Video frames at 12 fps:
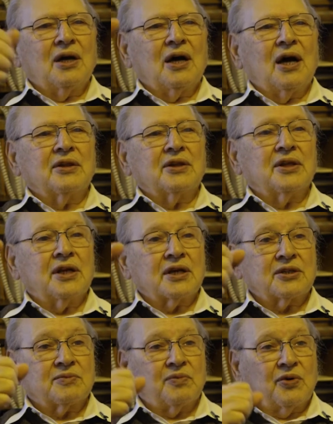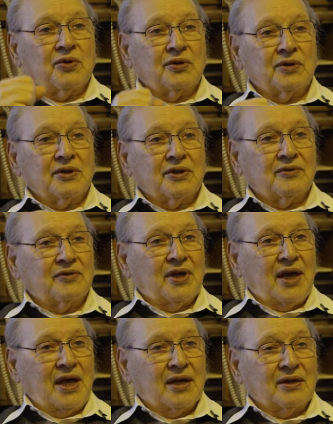on the next pull of the
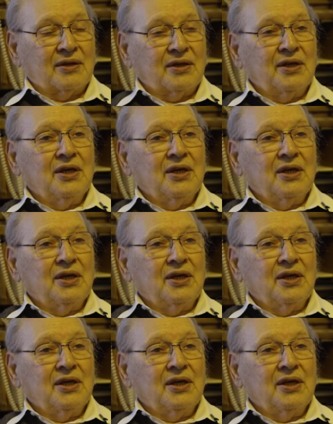handle.